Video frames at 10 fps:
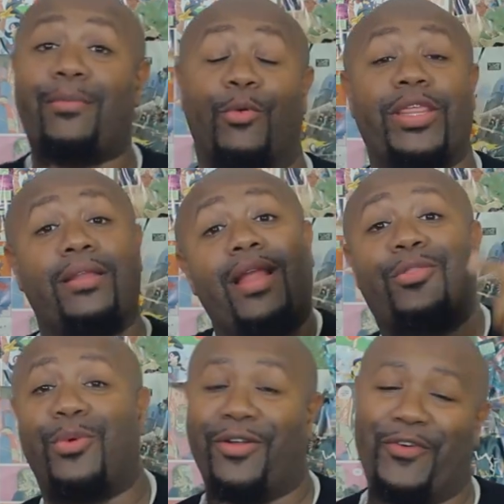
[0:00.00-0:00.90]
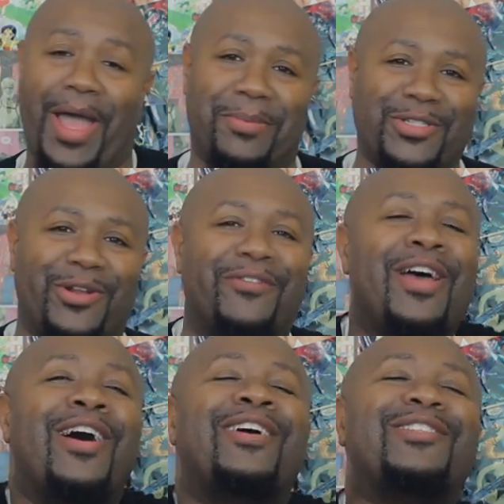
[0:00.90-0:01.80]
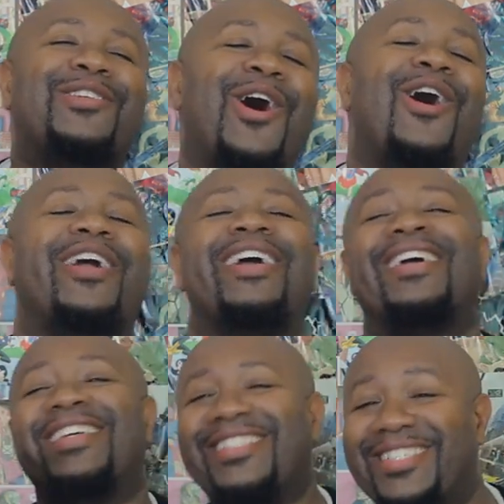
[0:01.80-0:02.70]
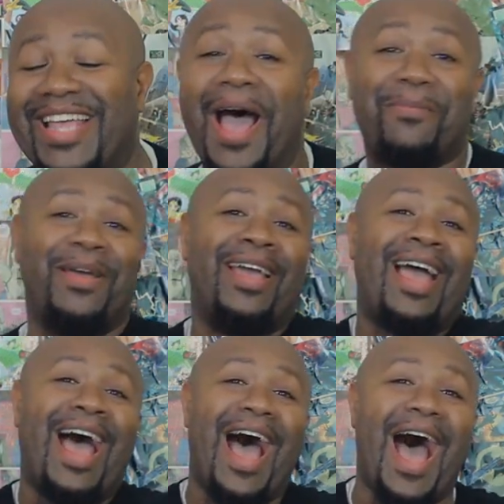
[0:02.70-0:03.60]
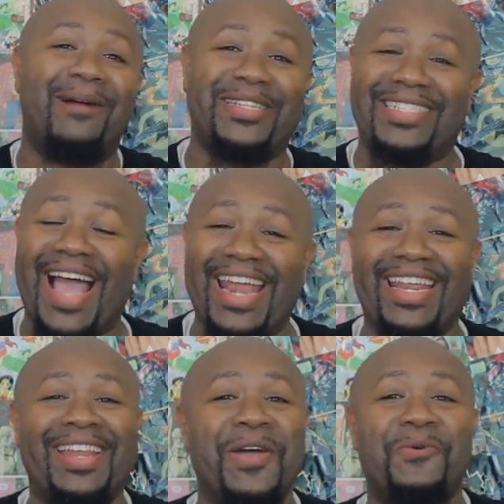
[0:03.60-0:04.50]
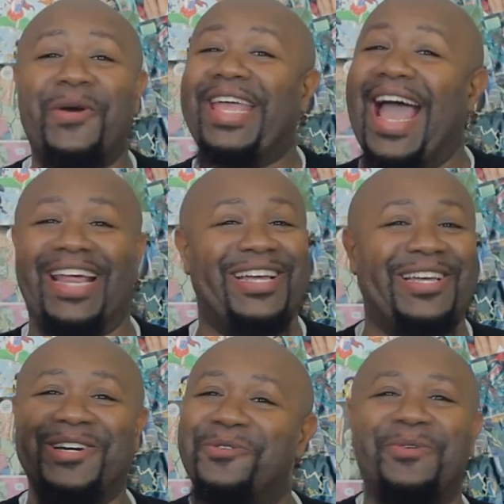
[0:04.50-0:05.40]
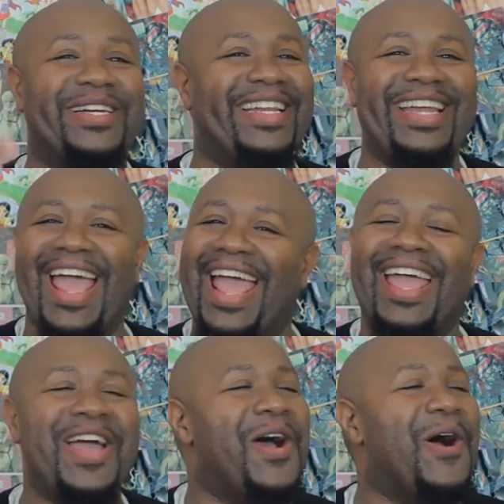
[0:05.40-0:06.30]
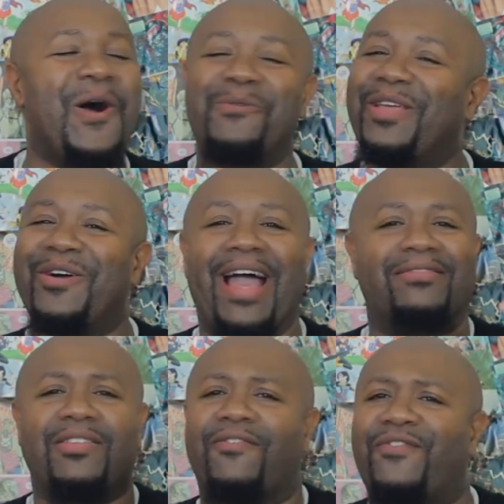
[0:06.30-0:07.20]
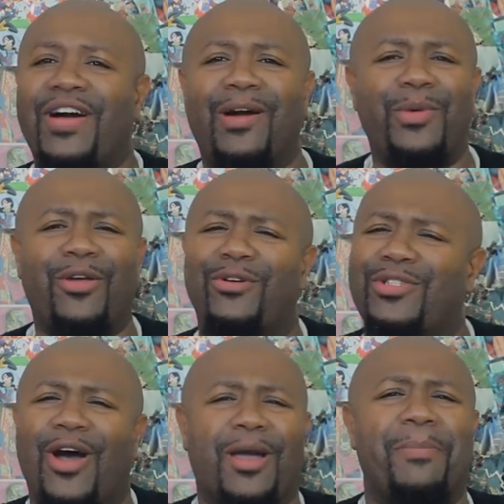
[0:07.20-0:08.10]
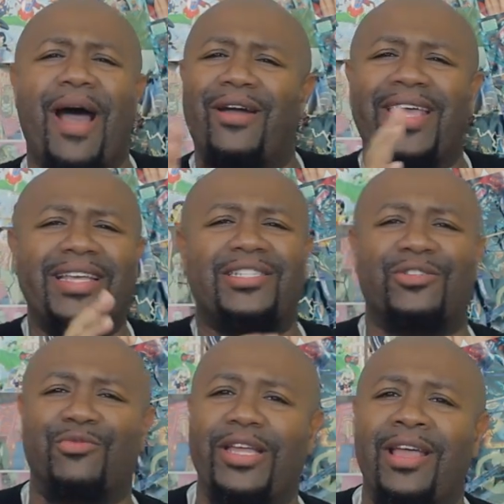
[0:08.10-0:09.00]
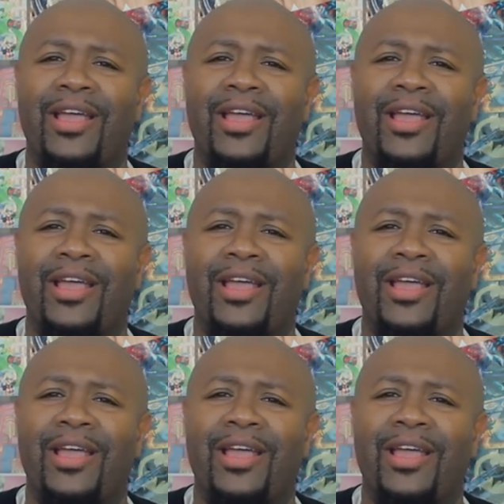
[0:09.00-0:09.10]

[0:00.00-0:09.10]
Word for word: coming with another wonderful episode of Talk Shop. I'm excited. We got a good one today or oh, we gonna have some fun. We gonna talk about history.